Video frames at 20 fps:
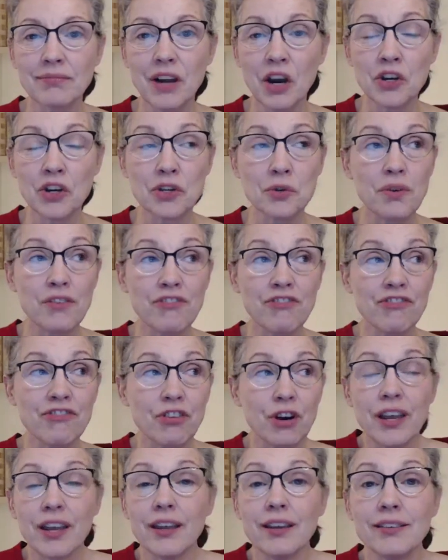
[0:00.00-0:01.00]
Are you
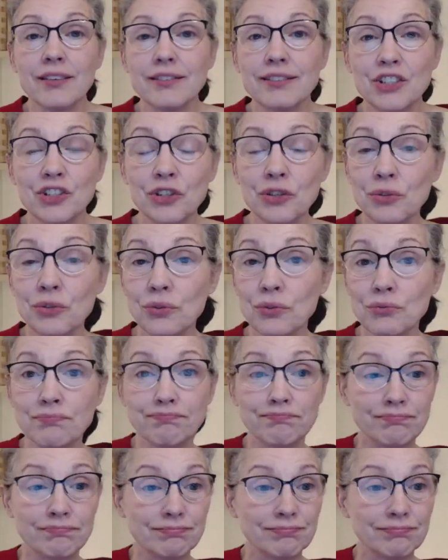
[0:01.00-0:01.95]
afraid to